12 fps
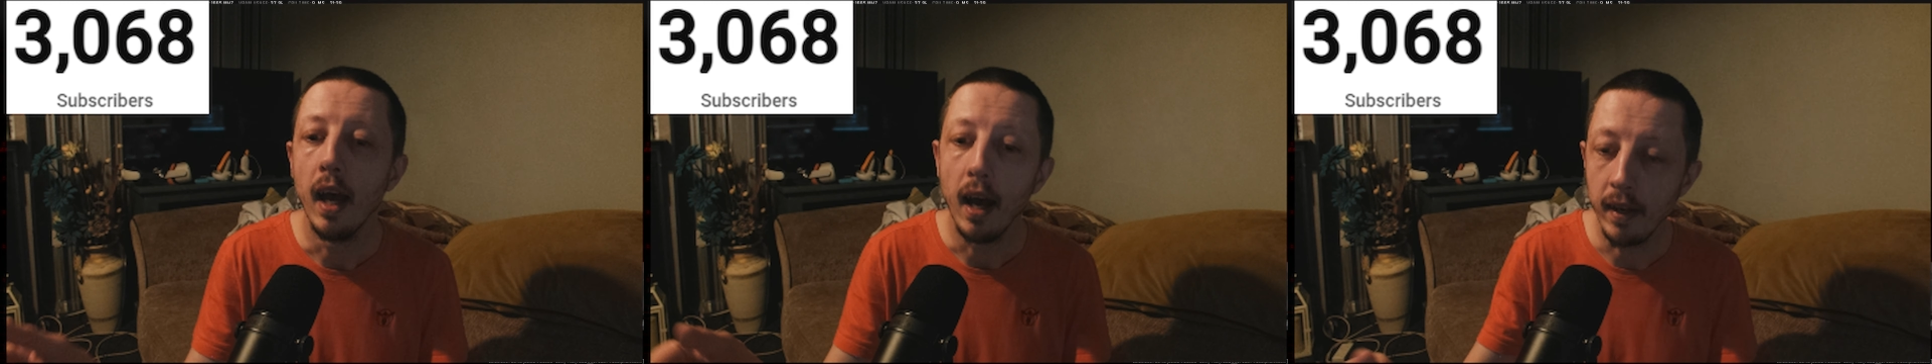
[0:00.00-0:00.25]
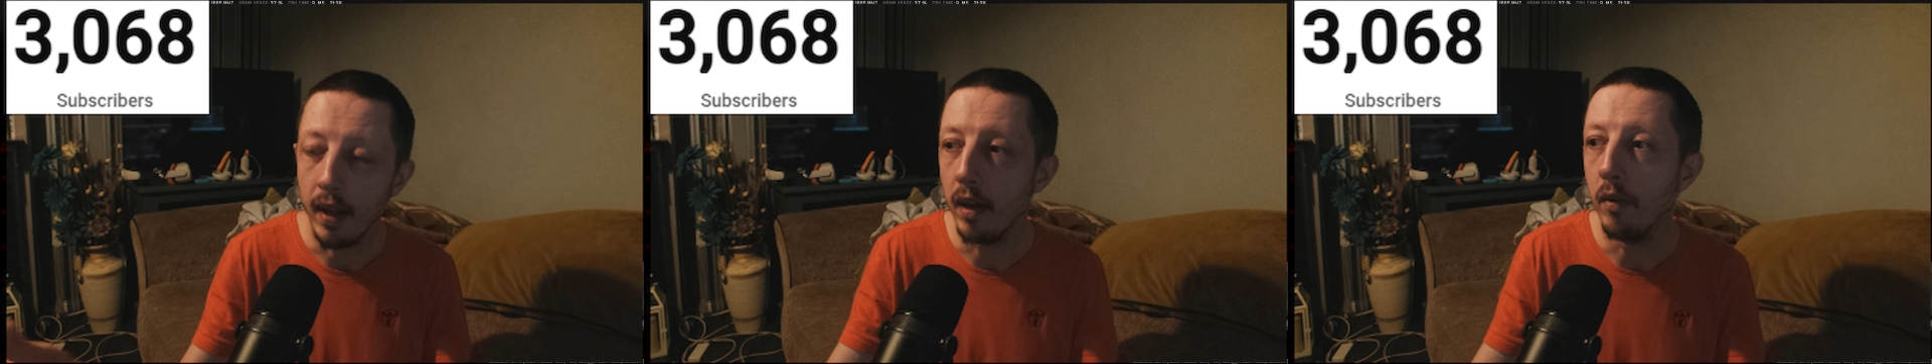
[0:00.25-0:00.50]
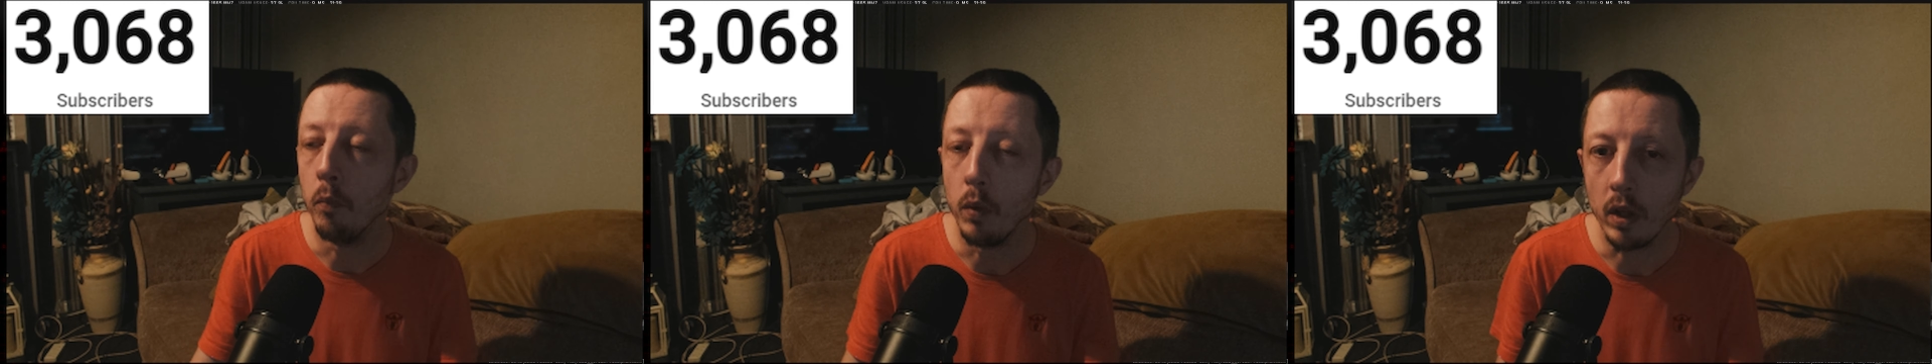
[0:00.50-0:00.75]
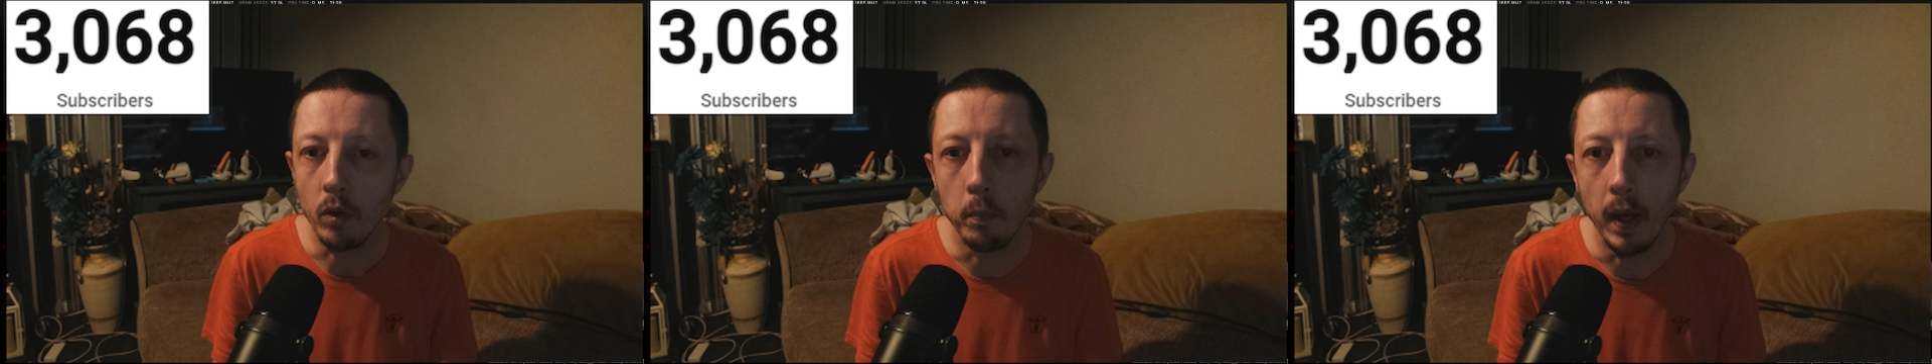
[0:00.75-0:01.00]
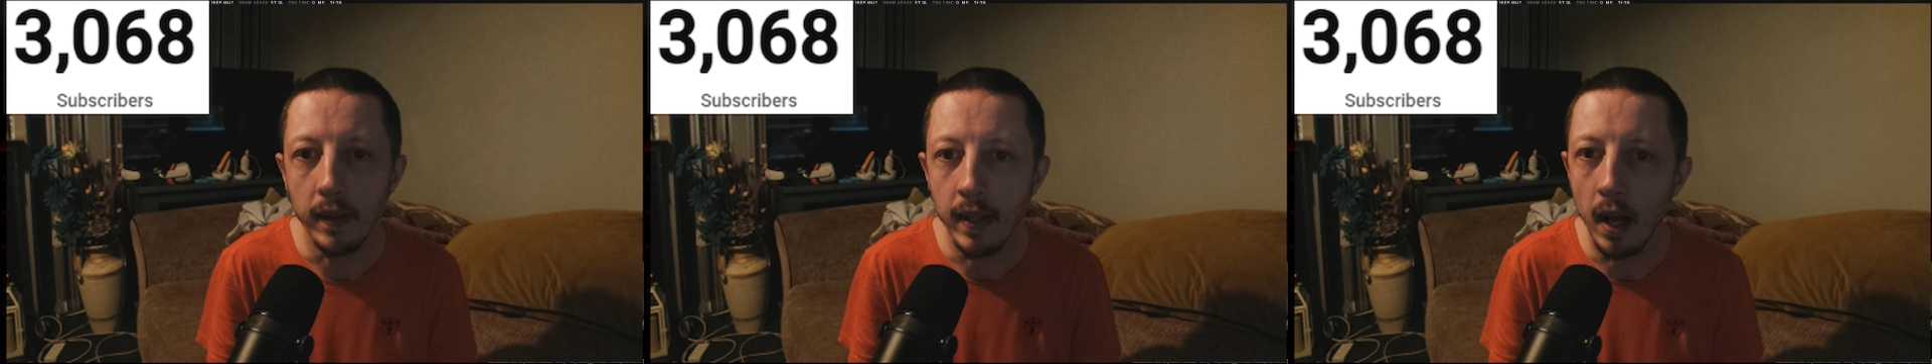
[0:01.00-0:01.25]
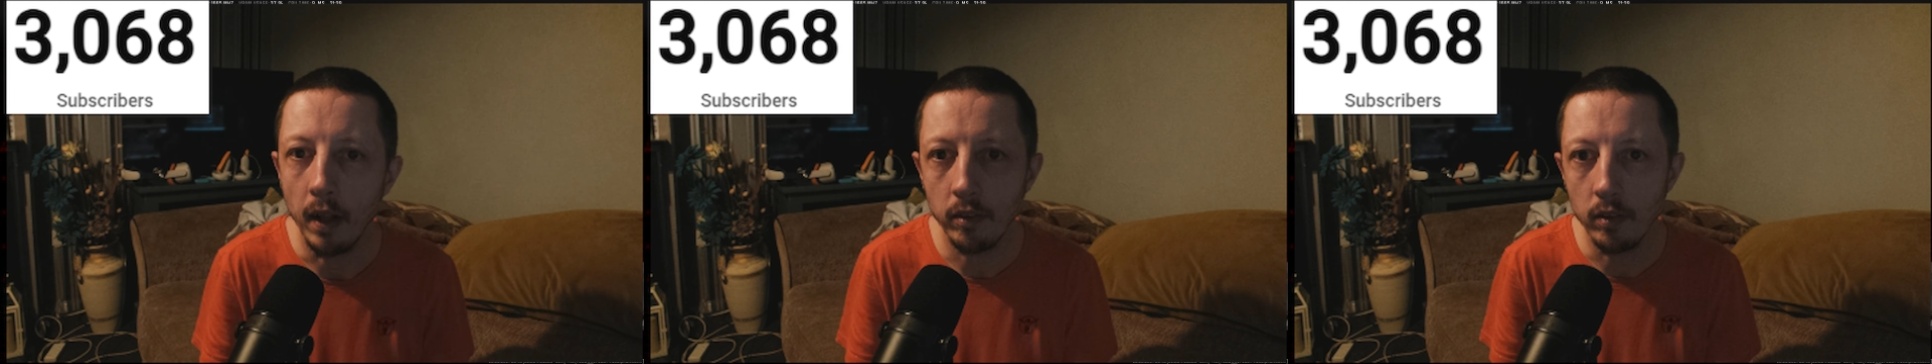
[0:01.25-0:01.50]
and then we could make
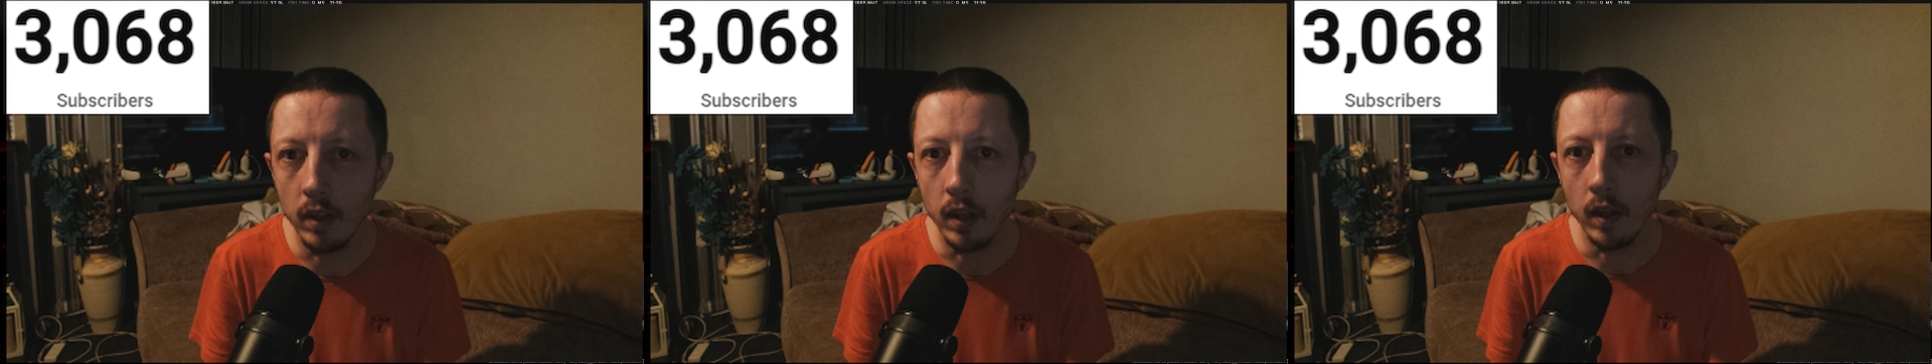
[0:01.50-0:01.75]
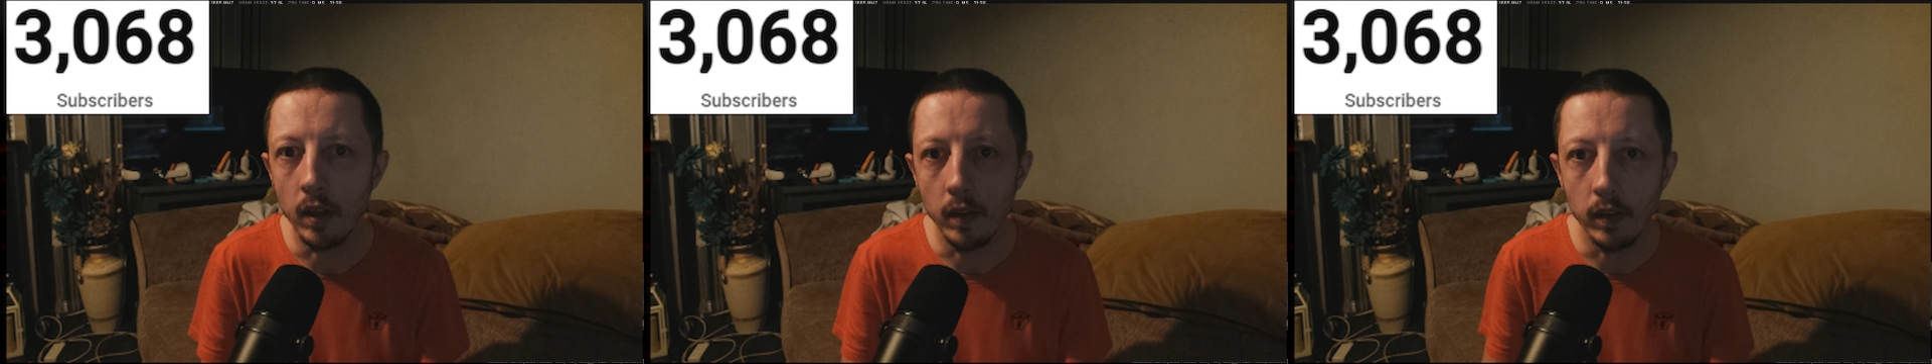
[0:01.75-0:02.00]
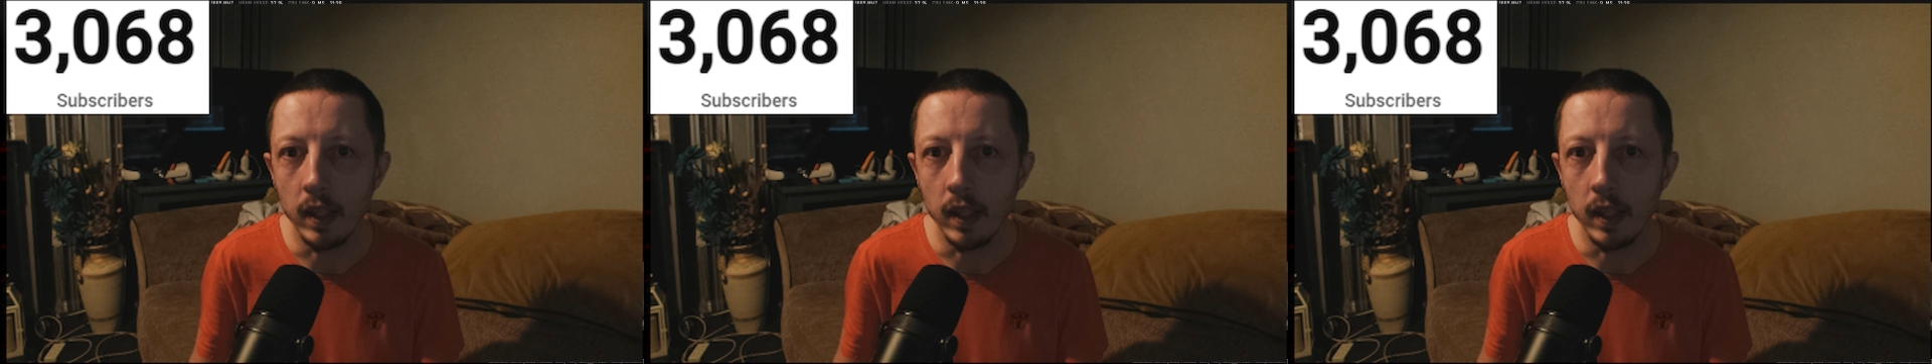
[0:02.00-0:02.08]
that uh,